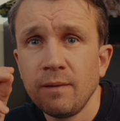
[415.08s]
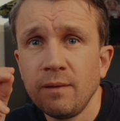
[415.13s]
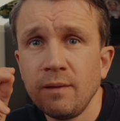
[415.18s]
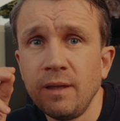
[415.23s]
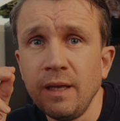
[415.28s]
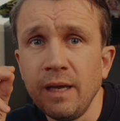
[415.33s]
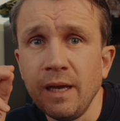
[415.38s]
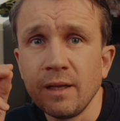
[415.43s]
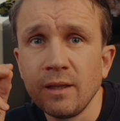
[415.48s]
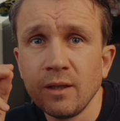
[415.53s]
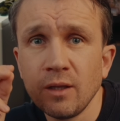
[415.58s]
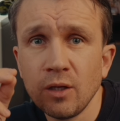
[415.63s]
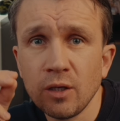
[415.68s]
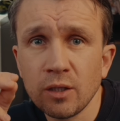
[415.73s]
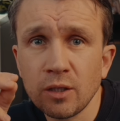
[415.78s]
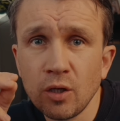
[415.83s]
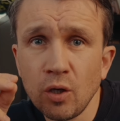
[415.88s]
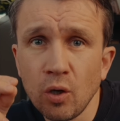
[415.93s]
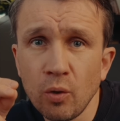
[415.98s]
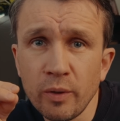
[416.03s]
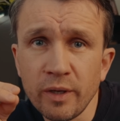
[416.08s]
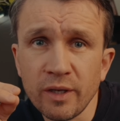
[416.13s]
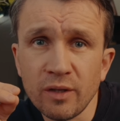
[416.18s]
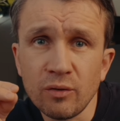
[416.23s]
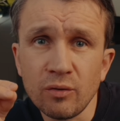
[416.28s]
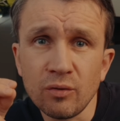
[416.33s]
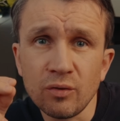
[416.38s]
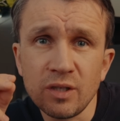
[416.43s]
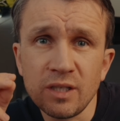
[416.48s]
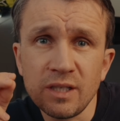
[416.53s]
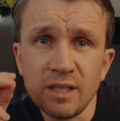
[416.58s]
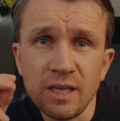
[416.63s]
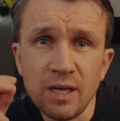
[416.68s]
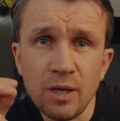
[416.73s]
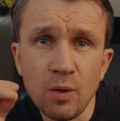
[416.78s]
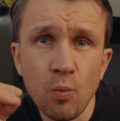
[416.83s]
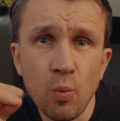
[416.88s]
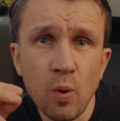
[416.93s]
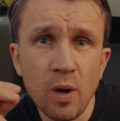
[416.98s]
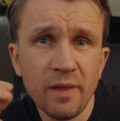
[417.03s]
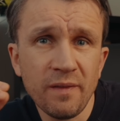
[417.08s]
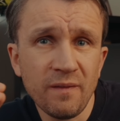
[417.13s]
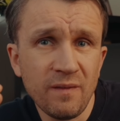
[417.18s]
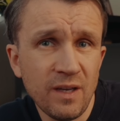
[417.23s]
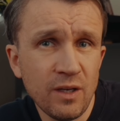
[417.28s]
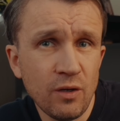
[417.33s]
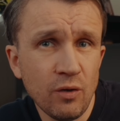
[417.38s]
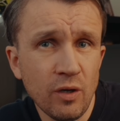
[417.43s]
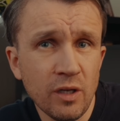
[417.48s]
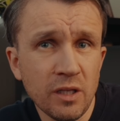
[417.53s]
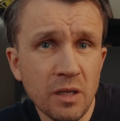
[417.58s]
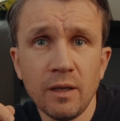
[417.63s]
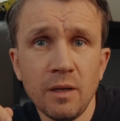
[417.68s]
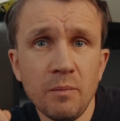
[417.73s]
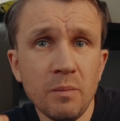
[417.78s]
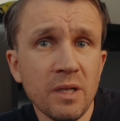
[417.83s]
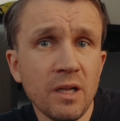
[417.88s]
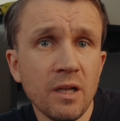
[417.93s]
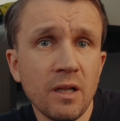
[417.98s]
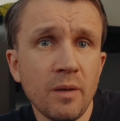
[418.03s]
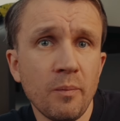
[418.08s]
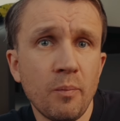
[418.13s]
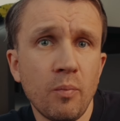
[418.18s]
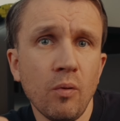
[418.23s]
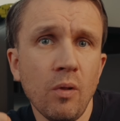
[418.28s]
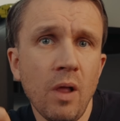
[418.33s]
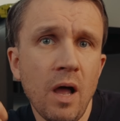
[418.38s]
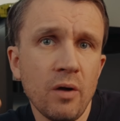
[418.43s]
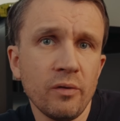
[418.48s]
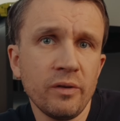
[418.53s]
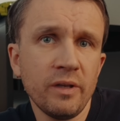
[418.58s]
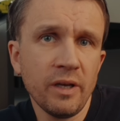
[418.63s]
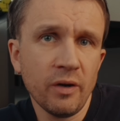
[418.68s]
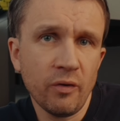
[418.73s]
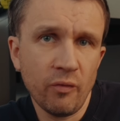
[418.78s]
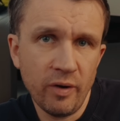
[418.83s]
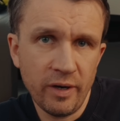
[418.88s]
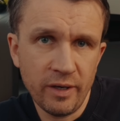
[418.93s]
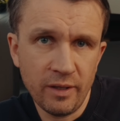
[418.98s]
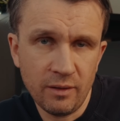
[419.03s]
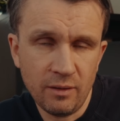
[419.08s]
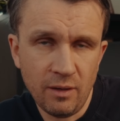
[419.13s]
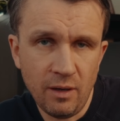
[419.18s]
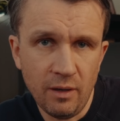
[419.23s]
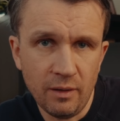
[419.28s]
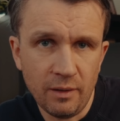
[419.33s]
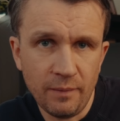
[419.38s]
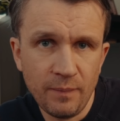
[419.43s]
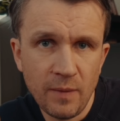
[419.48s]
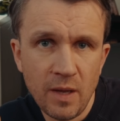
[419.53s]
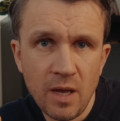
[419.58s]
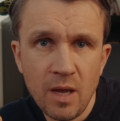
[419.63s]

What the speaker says: they are not going to see one video and immediately pull out their credit card.